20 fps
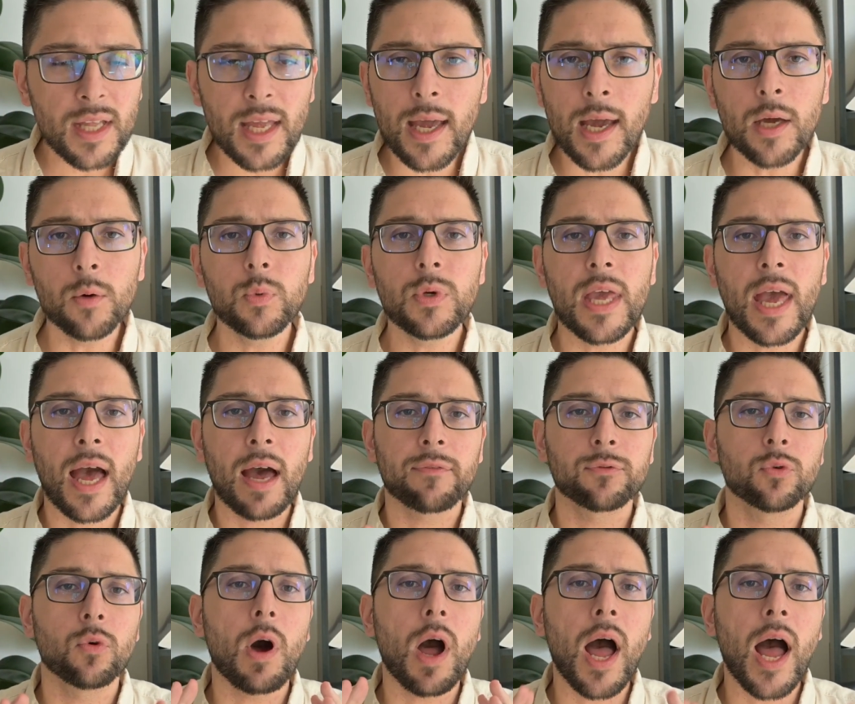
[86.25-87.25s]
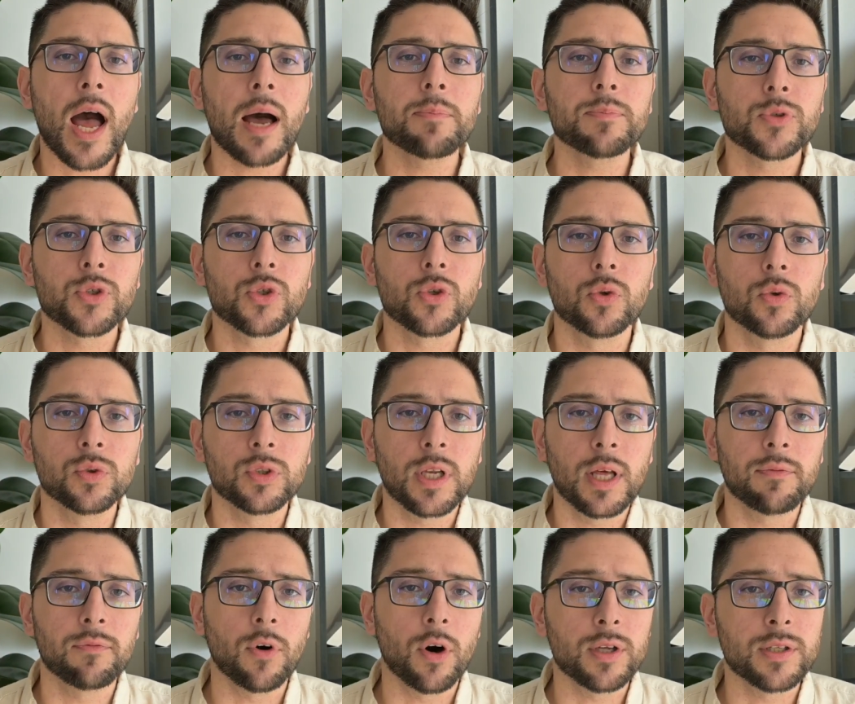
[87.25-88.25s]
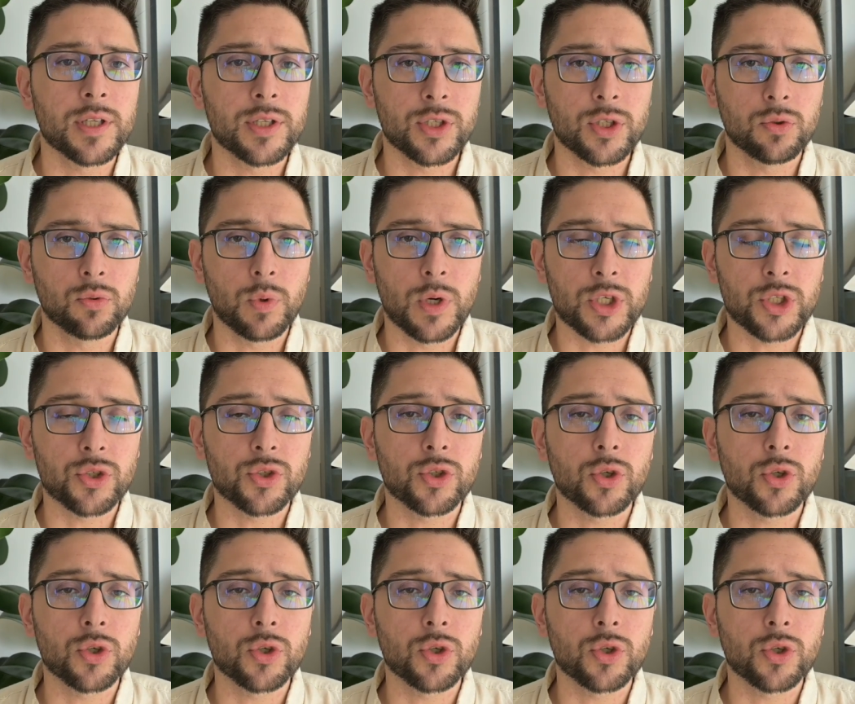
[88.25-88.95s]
And we have to absolutely avoid this situation.